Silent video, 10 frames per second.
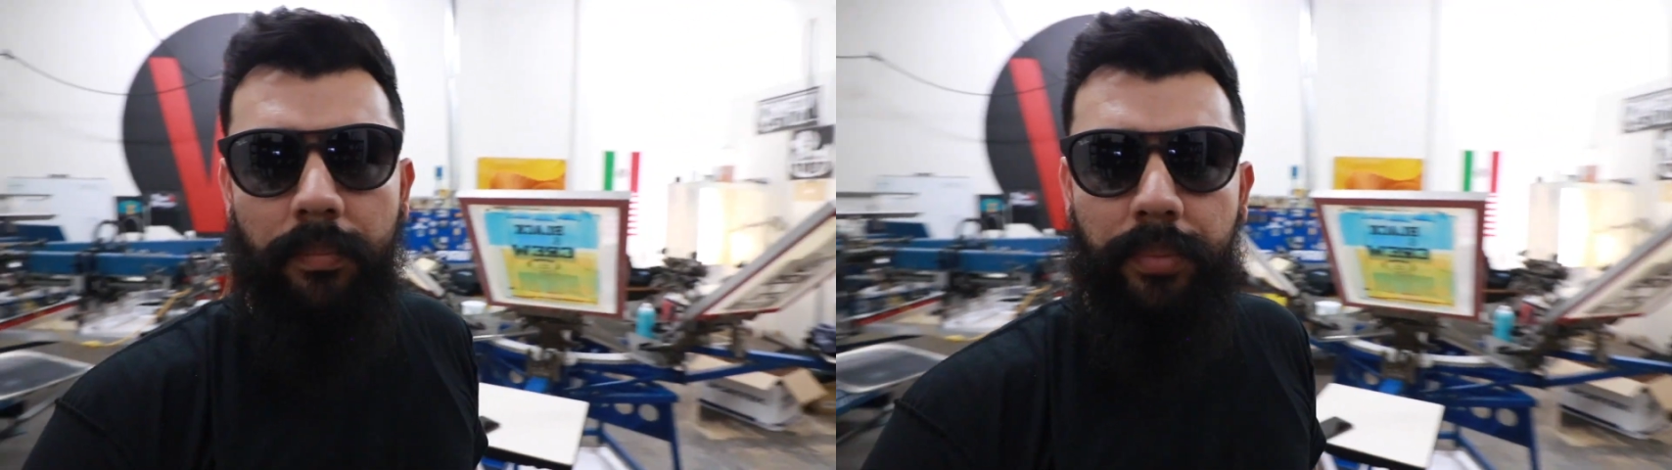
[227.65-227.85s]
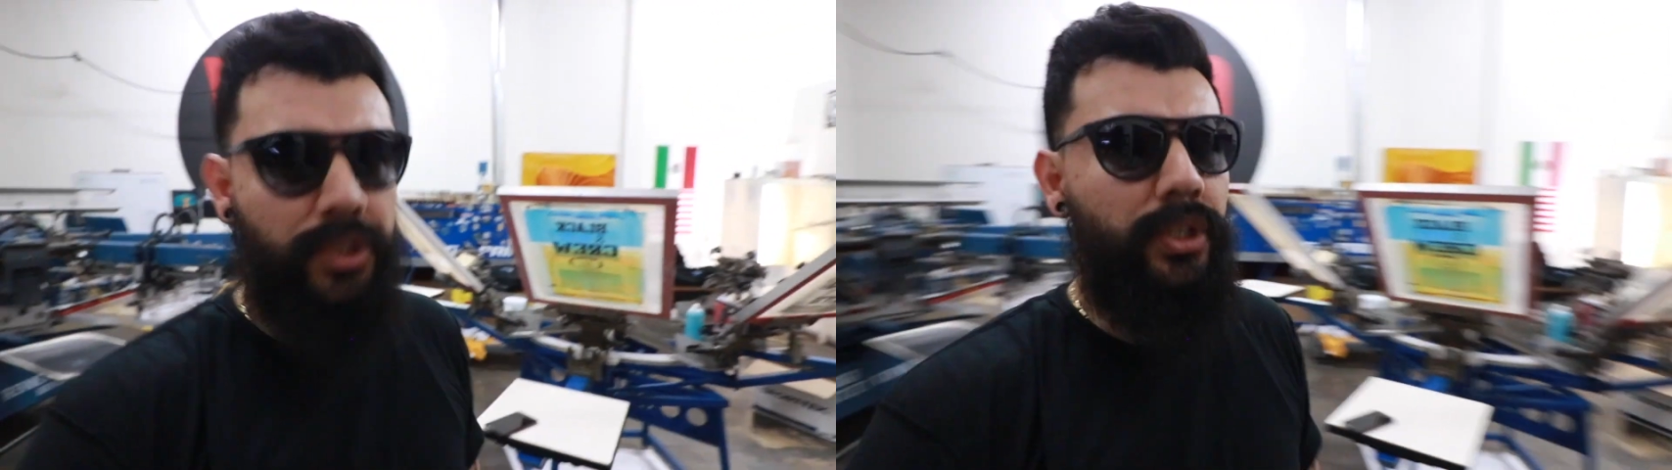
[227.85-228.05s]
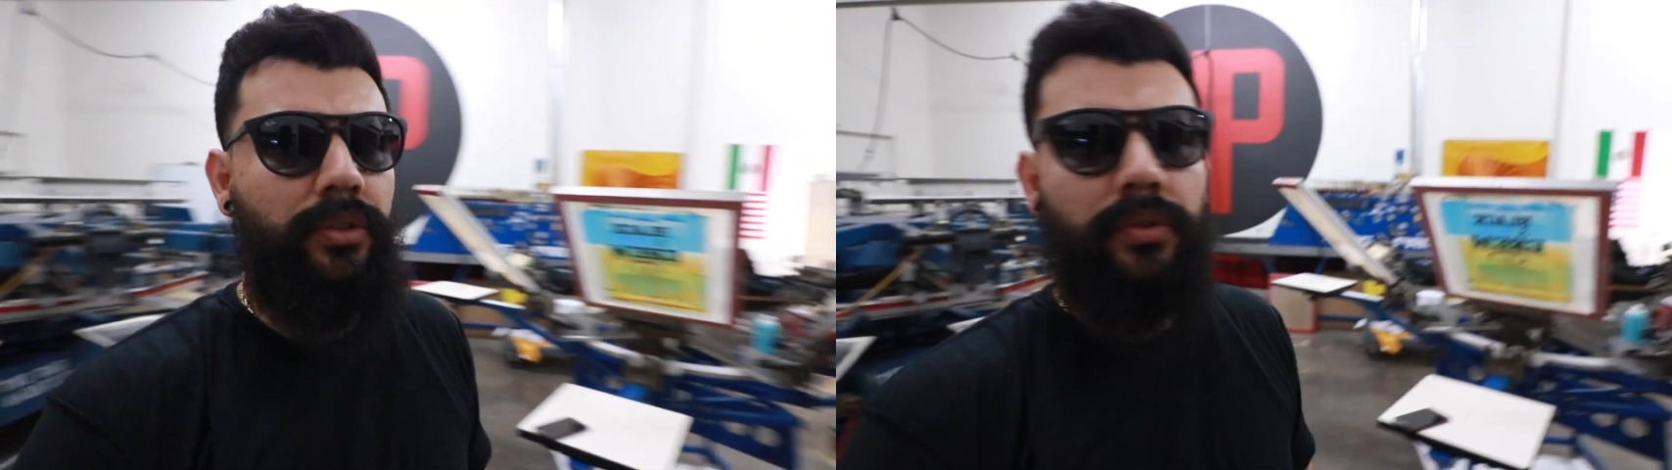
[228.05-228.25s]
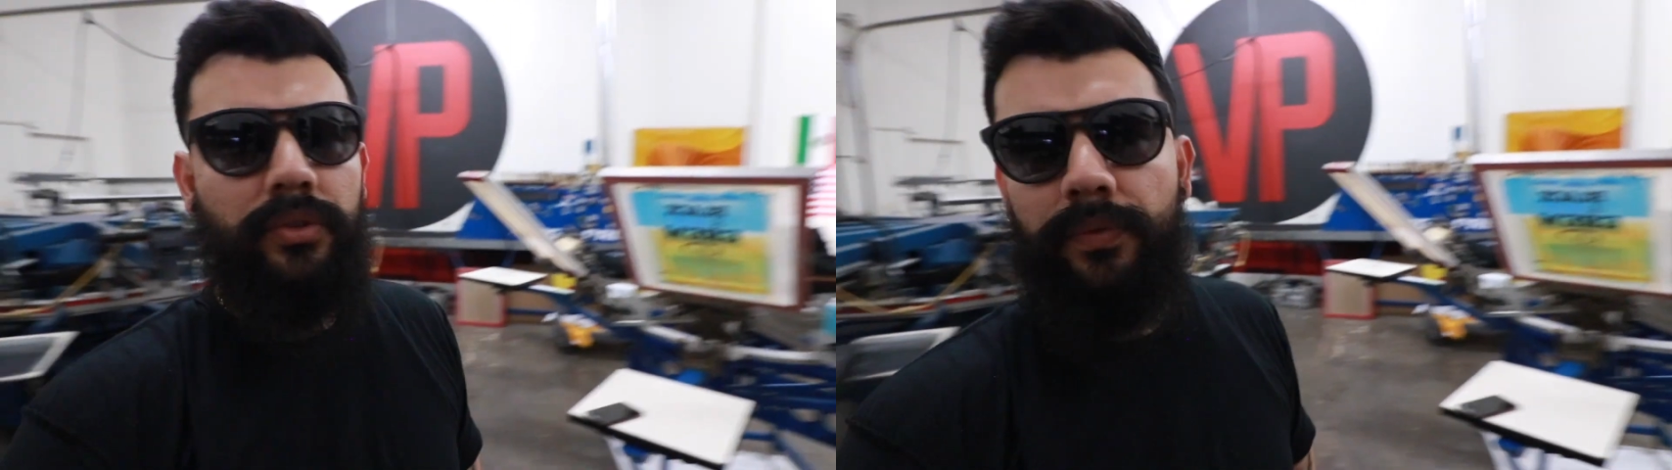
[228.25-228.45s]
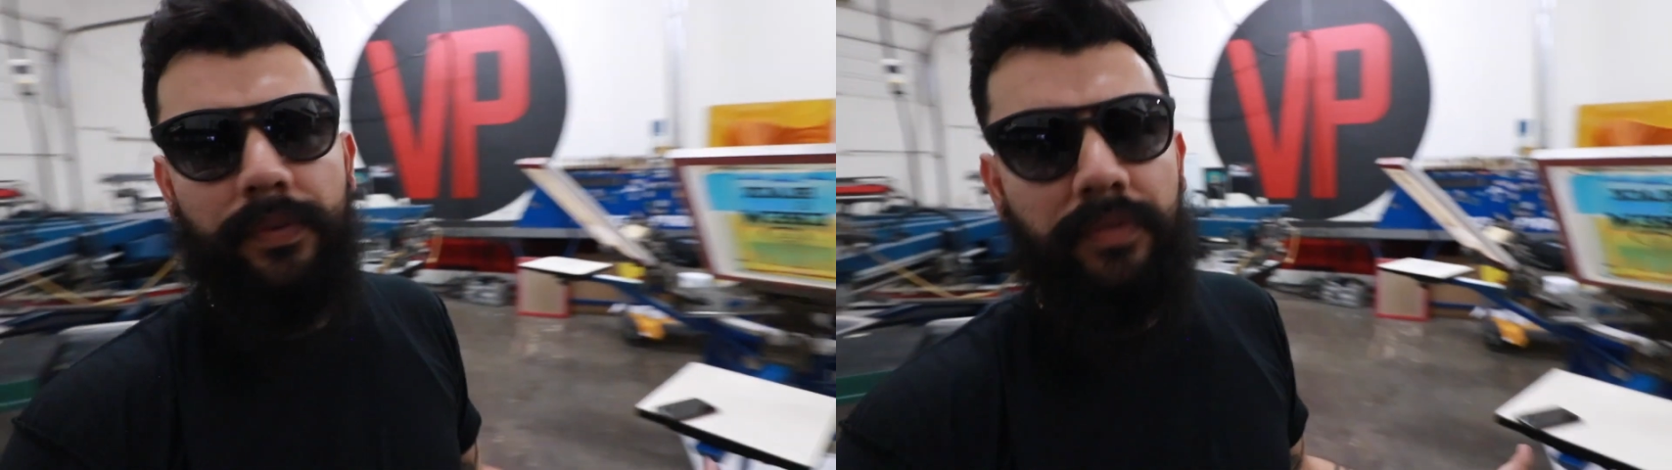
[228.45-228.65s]
pushing through
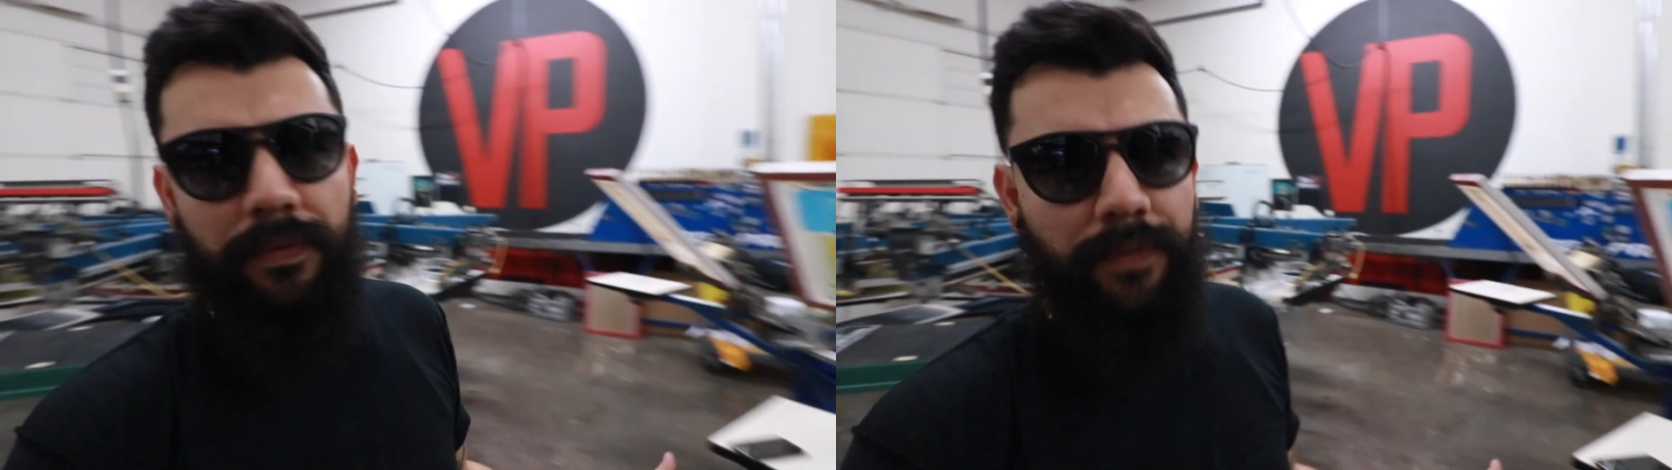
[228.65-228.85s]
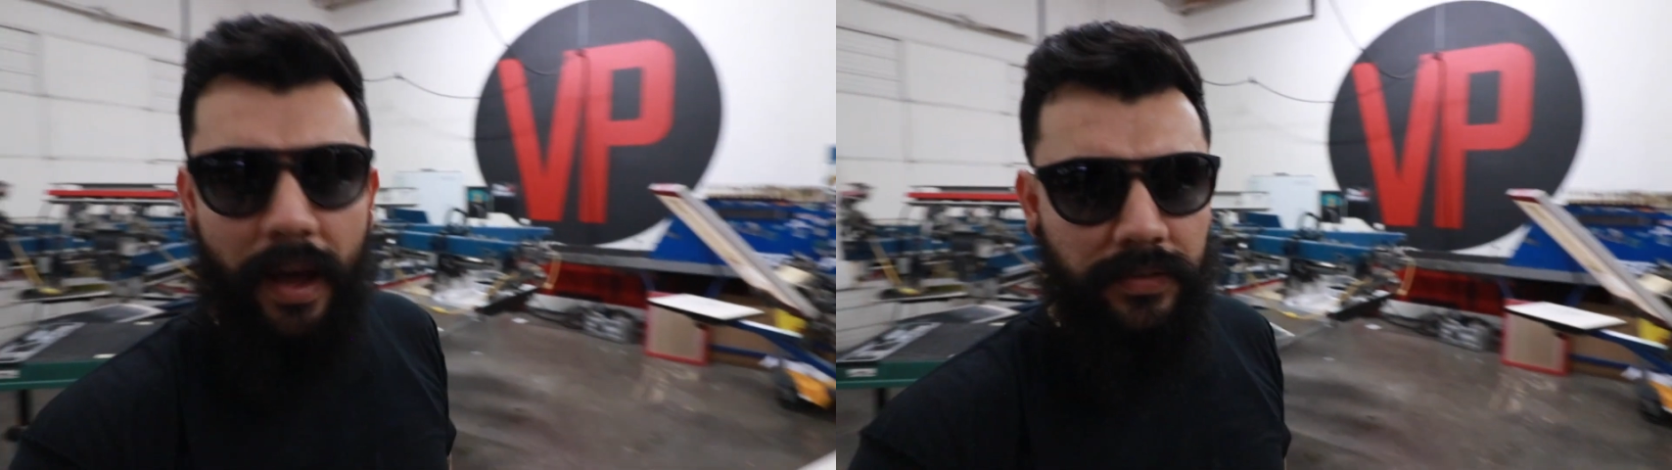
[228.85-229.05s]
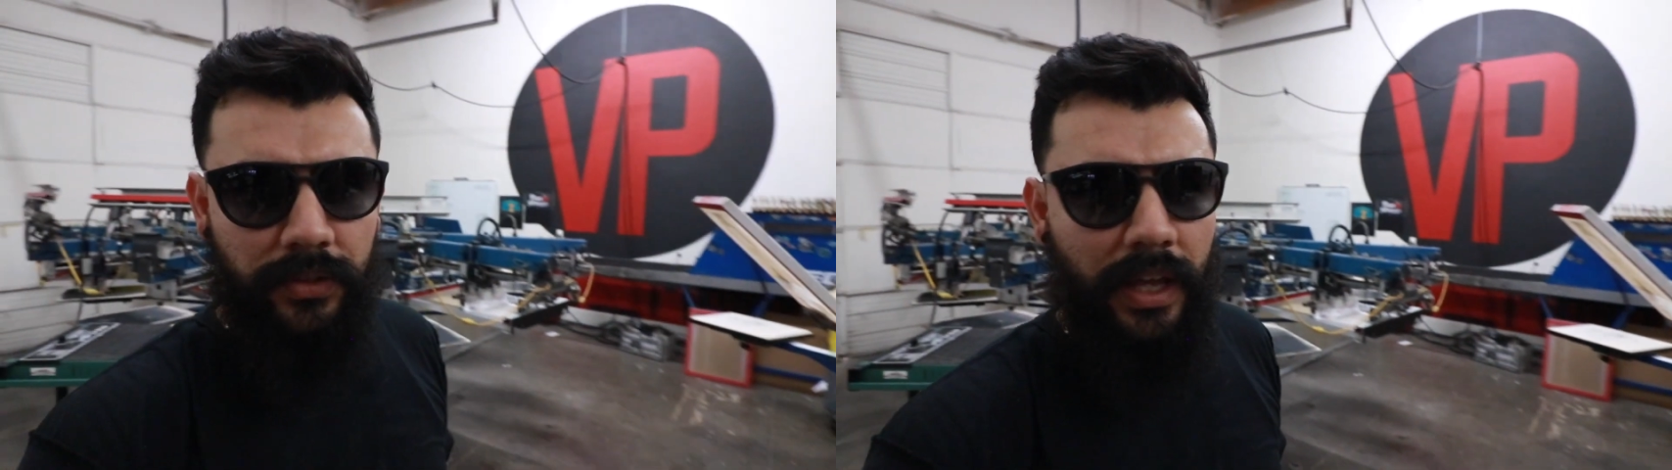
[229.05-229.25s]
255s on